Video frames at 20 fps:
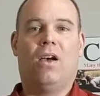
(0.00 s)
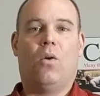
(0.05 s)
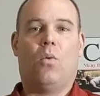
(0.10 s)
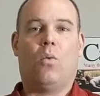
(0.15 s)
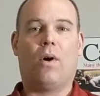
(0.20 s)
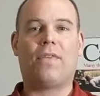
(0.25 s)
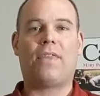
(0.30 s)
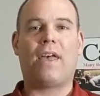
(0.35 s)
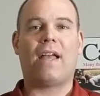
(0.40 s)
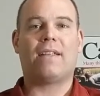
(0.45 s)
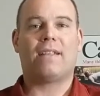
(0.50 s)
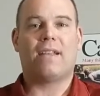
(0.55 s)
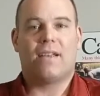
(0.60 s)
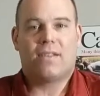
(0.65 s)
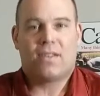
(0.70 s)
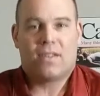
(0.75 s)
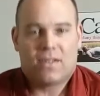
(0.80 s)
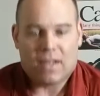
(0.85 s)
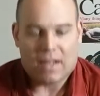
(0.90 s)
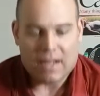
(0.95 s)
What that does
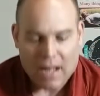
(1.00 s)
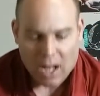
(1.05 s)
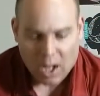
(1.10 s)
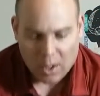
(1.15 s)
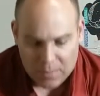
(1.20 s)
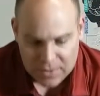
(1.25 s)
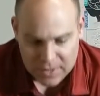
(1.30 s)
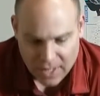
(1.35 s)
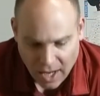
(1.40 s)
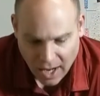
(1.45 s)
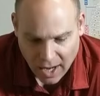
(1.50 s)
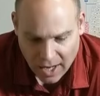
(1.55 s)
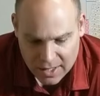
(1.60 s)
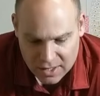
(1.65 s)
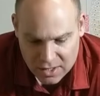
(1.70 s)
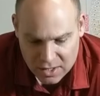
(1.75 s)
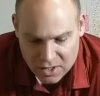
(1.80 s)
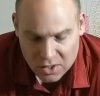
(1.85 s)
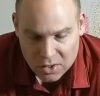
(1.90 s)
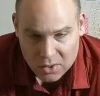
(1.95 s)
is it helps
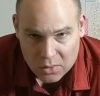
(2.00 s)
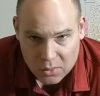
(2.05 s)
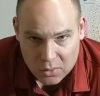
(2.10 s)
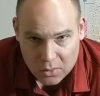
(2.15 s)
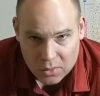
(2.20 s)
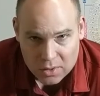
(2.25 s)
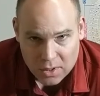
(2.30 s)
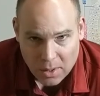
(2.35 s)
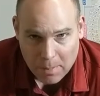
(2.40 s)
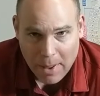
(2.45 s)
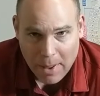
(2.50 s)
undo the